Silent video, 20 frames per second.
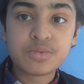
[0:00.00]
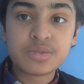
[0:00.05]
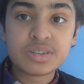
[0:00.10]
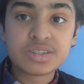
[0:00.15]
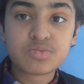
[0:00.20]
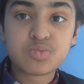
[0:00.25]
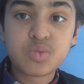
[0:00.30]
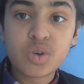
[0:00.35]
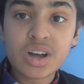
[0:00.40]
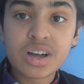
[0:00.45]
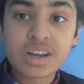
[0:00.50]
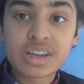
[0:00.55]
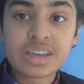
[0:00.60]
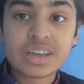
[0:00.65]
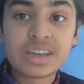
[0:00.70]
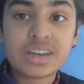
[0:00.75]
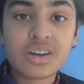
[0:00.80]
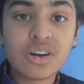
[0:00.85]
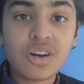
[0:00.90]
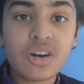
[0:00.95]
is
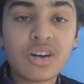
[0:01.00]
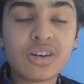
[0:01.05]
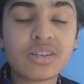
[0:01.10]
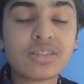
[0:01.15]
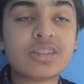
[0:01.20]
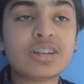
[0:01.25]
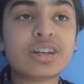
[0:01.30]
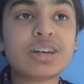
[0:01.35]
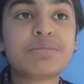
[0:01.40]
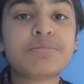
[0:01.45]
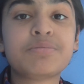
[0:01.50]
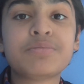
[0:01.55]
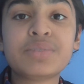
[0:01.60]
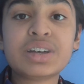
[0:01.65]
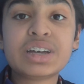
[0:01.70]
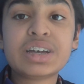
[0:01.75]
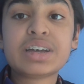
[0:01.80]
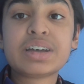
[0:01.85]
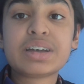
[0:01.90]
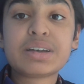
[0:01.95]
working on
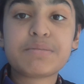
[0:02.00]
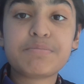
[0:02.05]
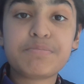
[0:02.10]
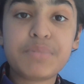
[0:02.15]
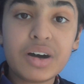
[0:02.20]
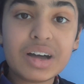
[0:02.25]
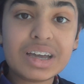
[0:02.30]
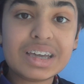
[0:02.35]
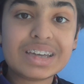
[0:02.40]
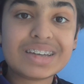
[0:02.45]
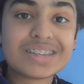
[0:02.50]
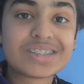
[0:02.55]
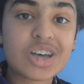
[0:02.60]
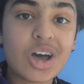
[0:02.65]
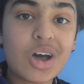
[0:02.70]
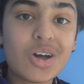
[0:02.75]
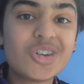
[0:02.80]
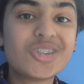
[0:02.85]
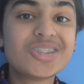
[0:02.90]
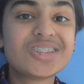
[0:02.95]
buying its
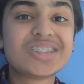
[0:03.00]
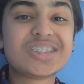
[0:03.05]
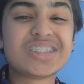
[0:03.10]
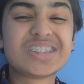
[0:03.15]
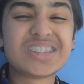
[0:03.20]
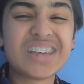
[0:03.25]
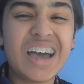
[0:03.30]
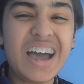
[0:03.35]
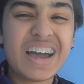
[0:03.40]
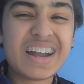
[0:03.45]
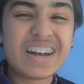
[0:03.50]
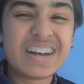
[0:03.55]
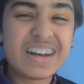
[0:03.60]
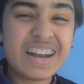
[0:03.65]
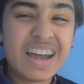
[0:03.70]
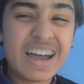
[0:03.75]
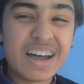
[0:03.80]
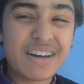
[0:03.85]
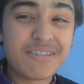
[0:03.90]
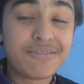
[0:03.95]
own sat
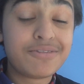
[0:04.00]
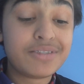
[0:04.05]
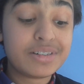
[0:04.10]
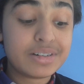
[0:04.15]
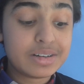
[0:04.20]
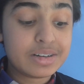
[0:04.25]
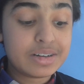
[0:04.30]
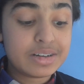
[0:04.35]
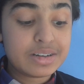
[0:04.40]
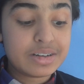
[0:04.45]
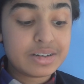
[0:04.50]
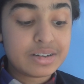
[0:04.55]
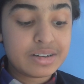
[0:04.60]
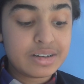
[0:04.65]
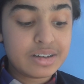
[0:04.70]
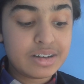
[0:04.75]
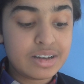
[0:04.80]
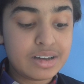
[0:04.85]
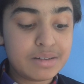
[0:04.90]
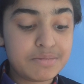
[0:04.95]
nav
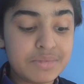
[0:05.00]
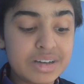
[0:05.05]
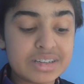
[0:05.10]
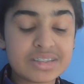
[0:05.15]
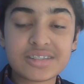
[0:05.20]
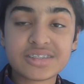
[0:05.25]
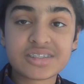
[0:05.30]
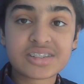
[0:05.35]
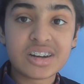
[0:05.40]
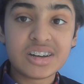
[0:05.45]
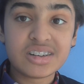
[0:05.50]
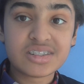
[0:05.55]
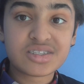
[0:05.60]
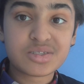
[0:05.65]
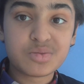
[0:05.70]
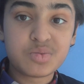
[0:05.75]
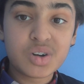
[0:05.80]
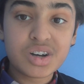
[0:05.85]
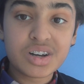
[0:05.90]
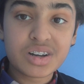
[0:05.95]
as it starts
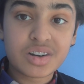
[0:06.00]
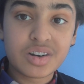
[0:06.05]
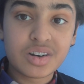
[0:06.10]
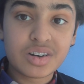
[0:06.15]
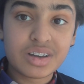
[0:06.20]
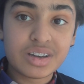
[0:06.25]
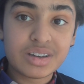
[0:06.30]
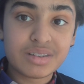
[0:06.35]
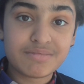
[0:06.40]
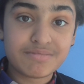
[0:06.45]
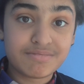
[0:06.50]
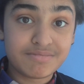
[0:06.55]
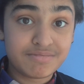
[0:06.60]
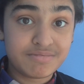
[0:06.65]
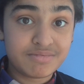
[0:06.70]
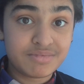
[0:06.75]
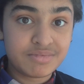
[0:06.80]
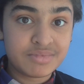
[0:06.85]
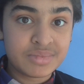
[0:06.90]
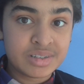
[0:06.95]
to work on it,
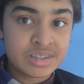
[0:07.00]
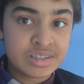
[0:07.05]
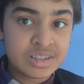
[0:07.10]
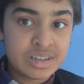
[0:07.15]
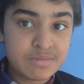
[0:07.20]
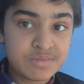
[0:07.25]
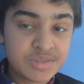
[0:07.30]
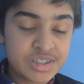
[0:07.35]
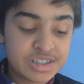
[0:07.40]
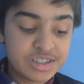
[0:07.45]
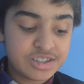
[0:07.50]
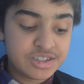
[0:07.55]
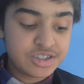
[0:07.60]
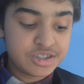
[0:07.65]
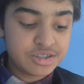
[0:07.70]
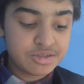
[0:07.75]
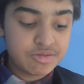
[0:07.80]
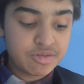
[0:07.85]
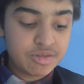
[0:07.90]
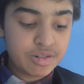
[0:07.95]
attempting
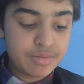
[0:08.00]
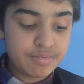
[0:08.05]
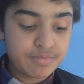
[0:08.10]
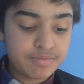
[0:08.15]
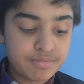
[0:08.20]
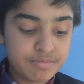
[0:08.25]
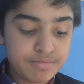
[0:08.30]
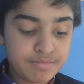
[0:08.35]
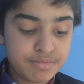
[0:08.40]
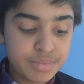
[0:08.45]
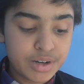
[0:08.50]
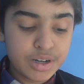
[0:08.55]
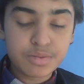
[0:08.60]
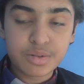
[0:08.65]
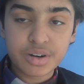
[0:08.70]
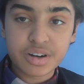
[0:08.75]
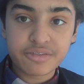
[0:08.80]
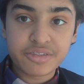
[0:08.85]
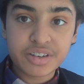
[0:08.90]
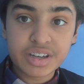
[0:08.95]
to buy
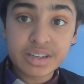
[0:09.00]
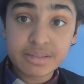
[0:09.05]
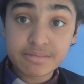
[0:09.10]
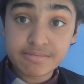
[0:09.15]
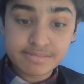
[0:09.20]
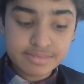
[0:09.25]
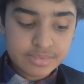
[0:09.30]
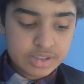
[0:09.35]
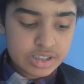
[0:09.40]
one, I think.